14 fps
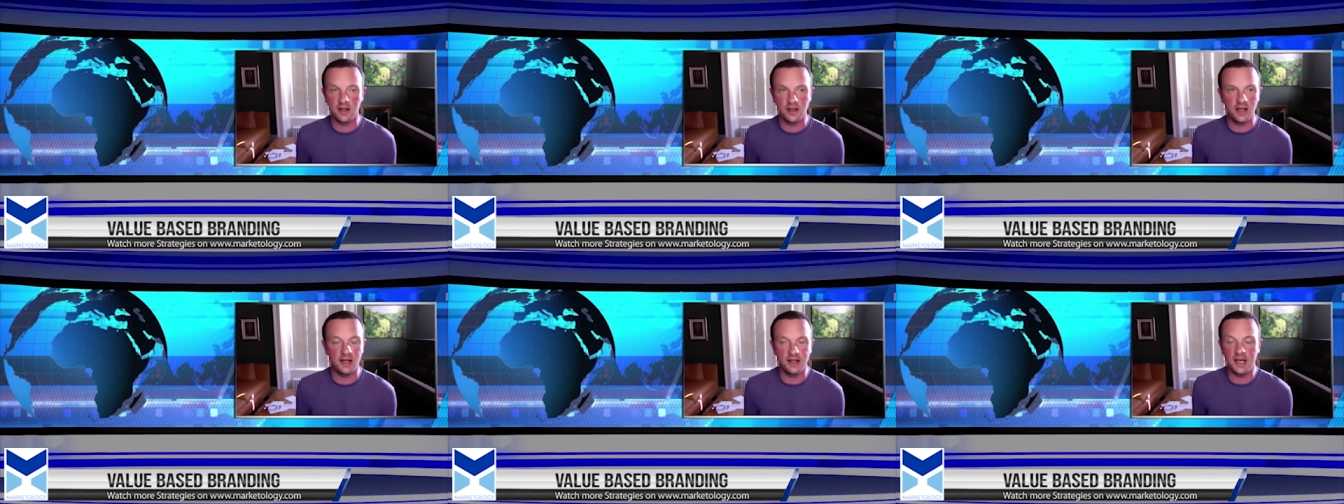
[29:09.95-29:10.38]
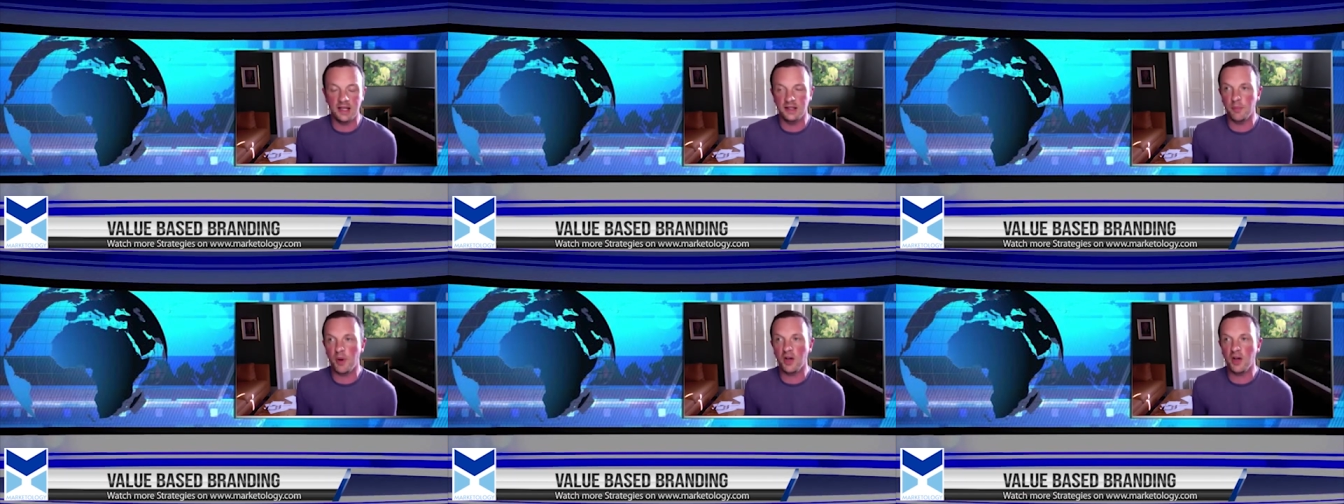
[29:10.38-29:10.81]
and the
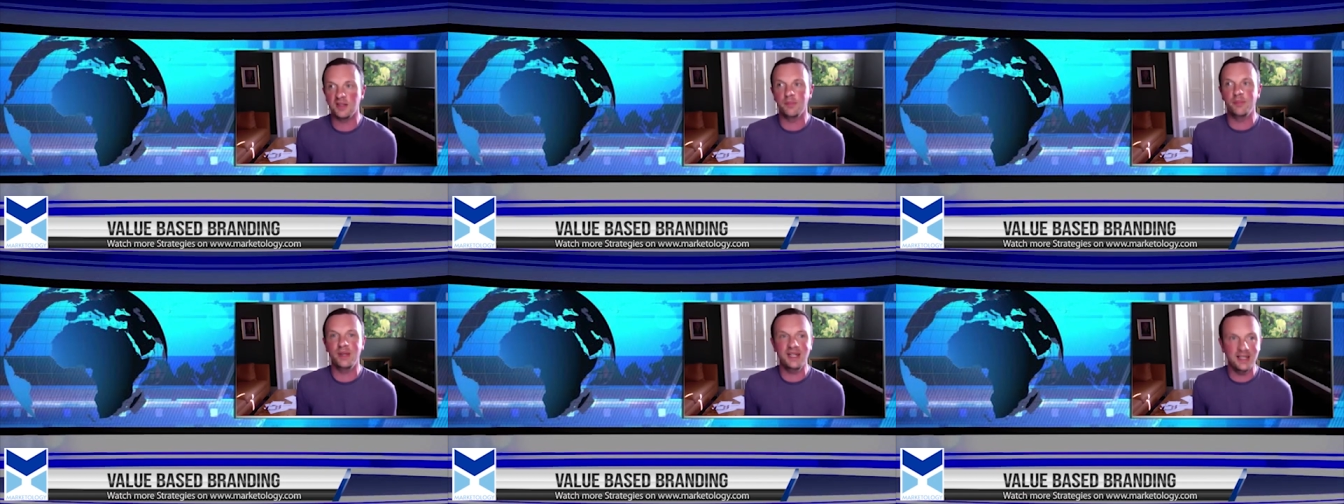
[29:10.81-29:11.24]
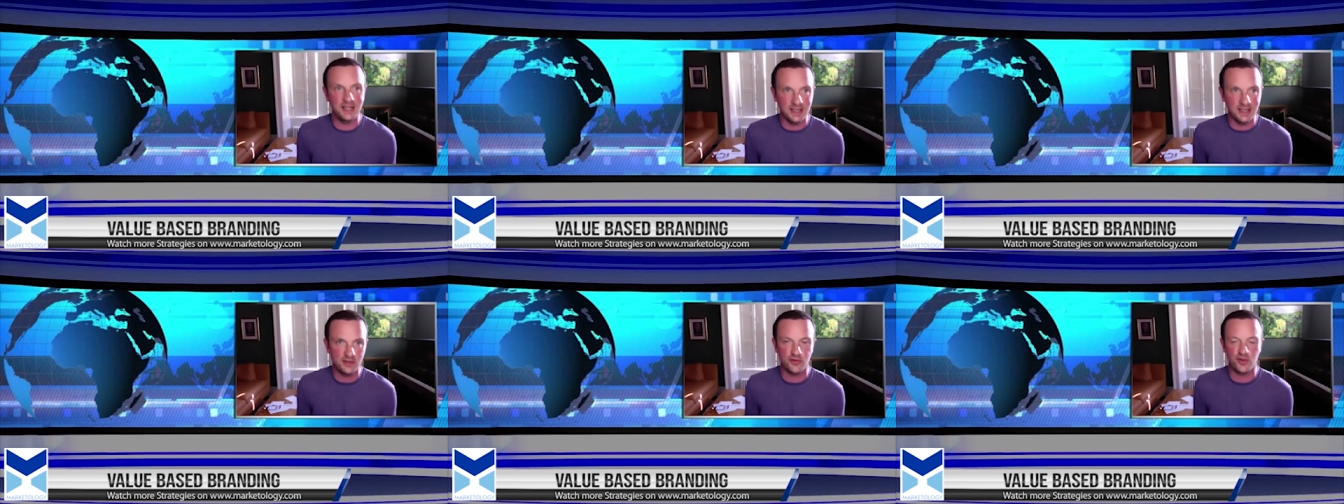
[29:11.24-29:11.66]

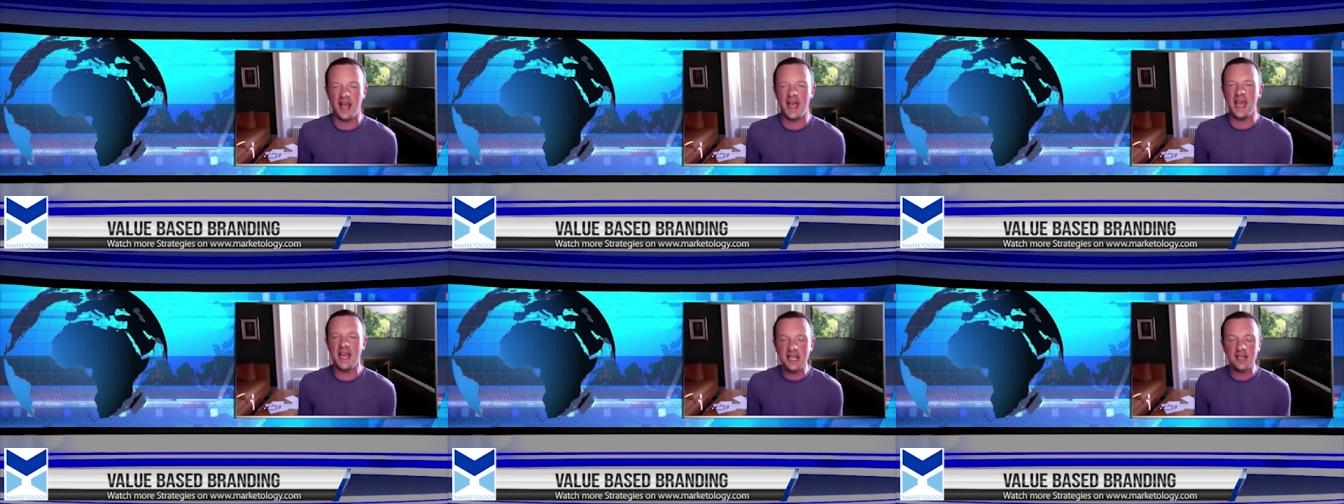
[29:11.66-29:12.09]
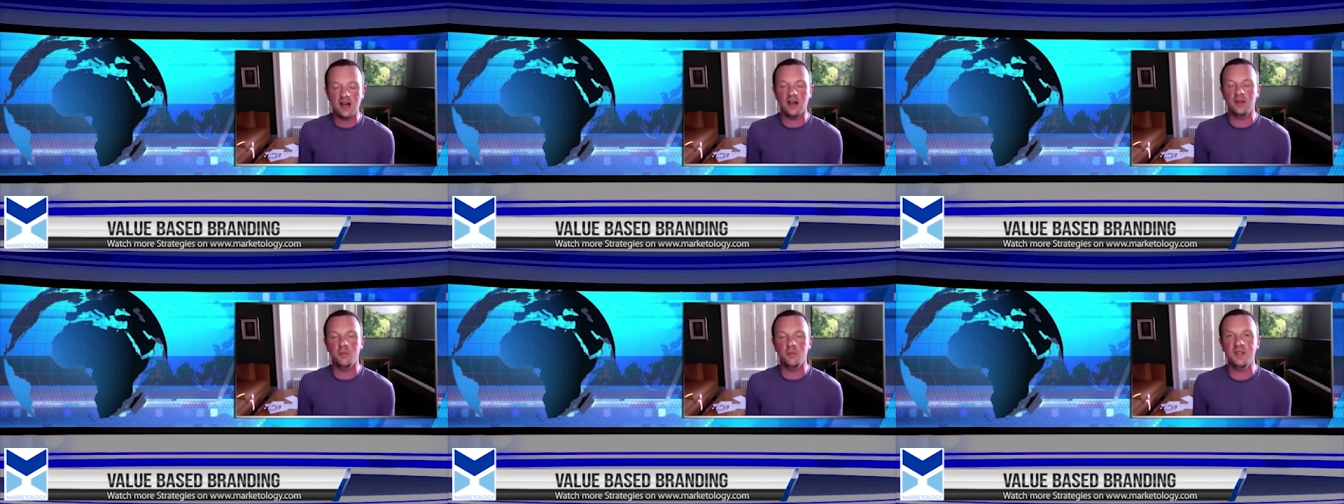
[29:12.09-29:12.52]
possibilities for any
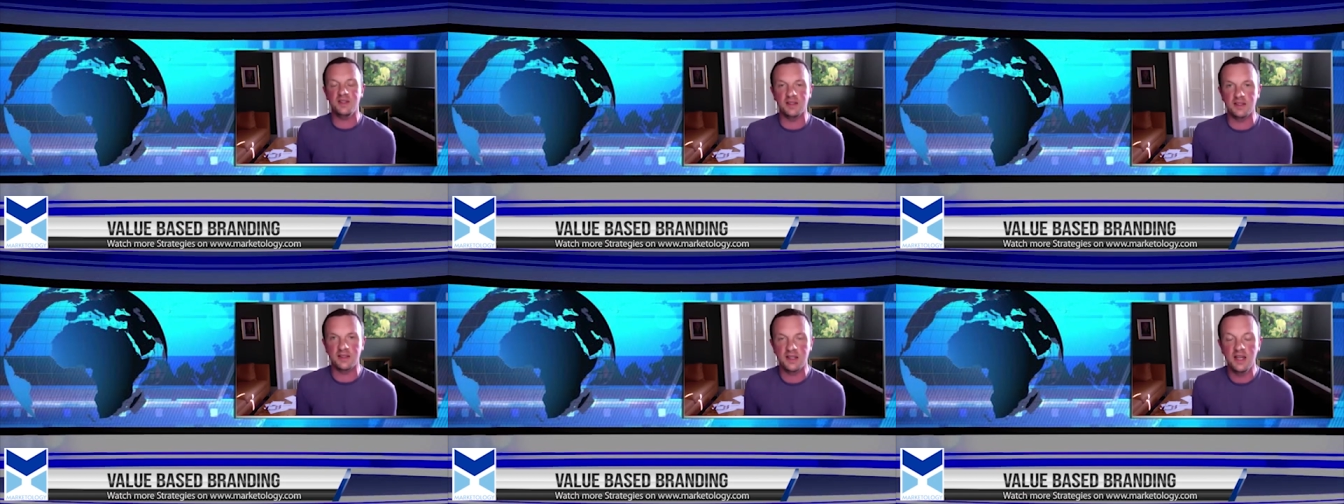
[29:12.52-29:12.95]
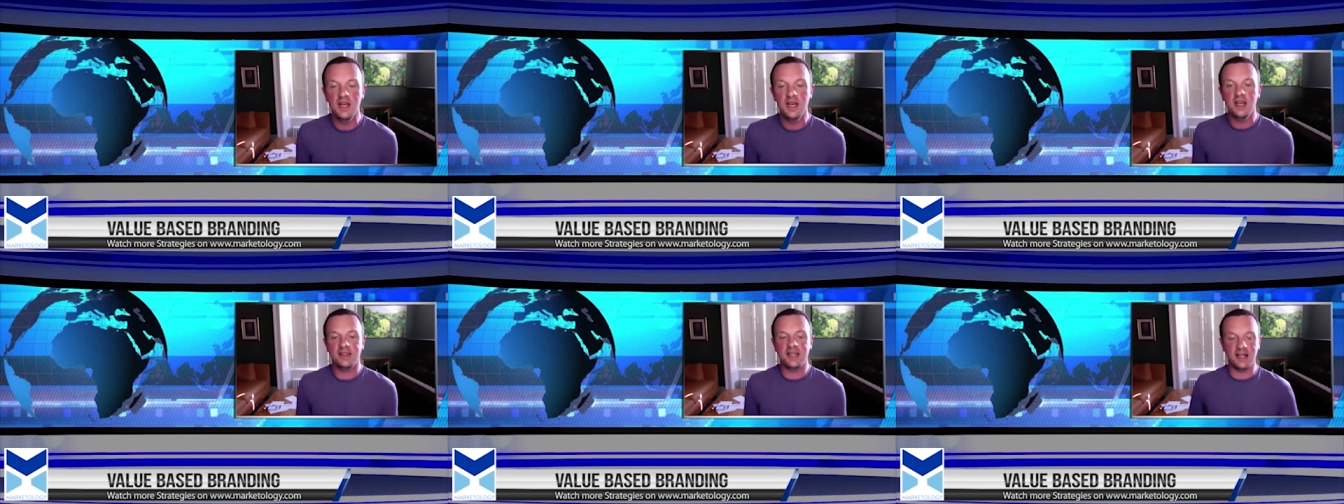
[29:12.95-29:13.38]
kind of business
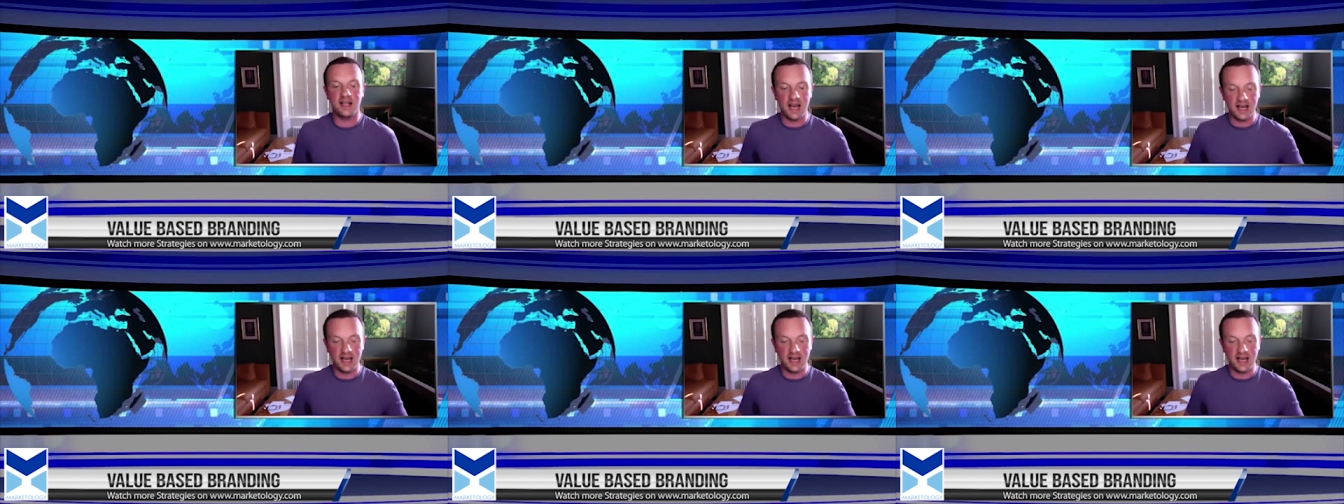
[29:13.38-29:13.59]
that